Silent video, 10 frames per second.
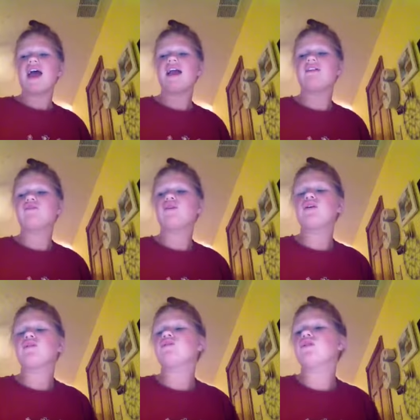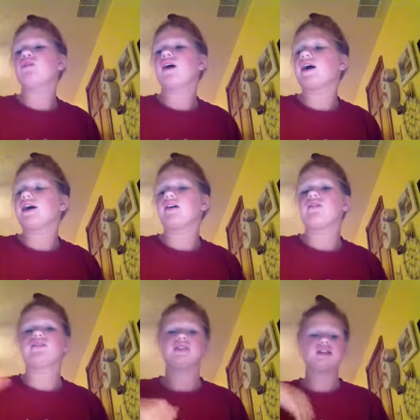And if you know you don't like it or
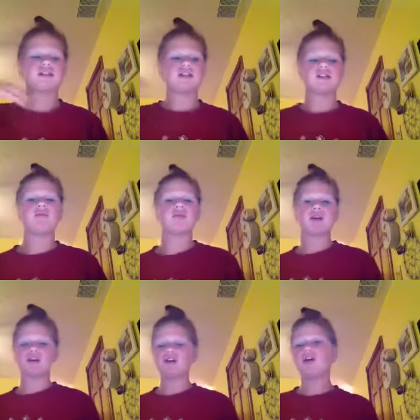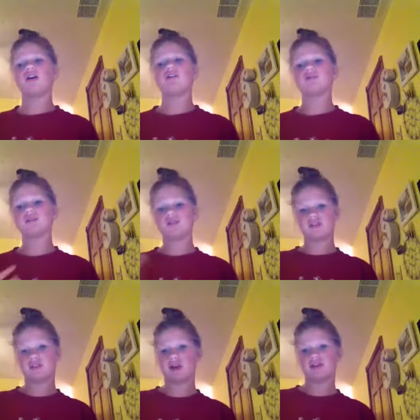if it doesn't end up looking good on you, it's only
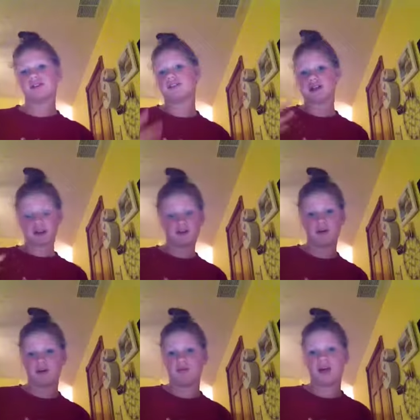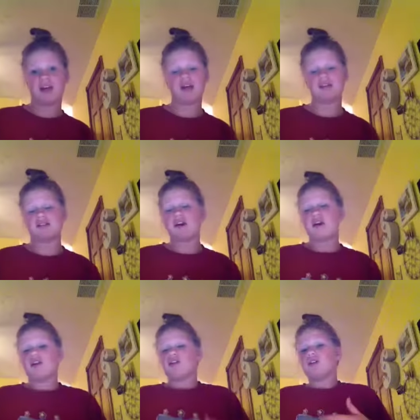three dollars, it's not gonna break your bank. It's
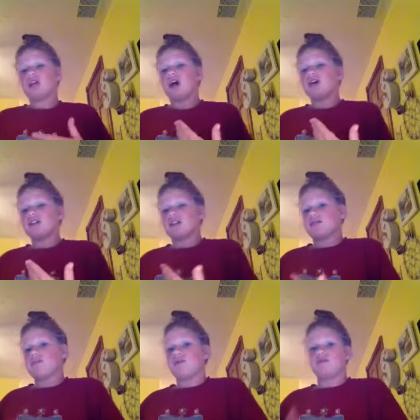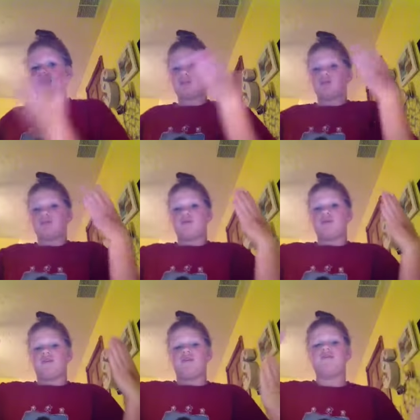three dollars as opposed to
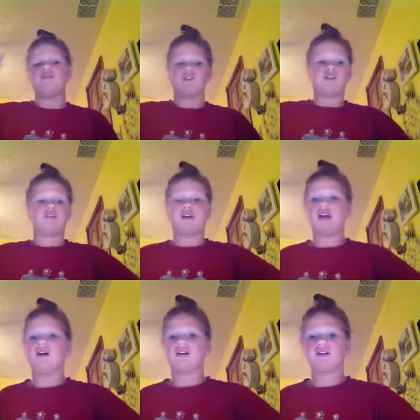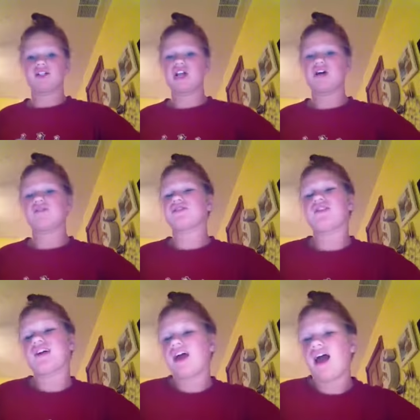$53, you know? So,
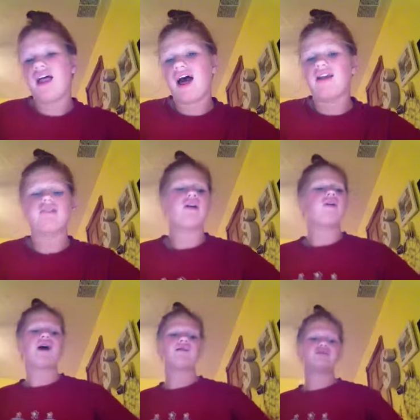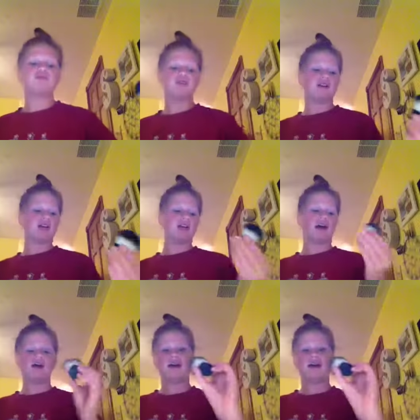like, I, I don't know. I'm just weird like that.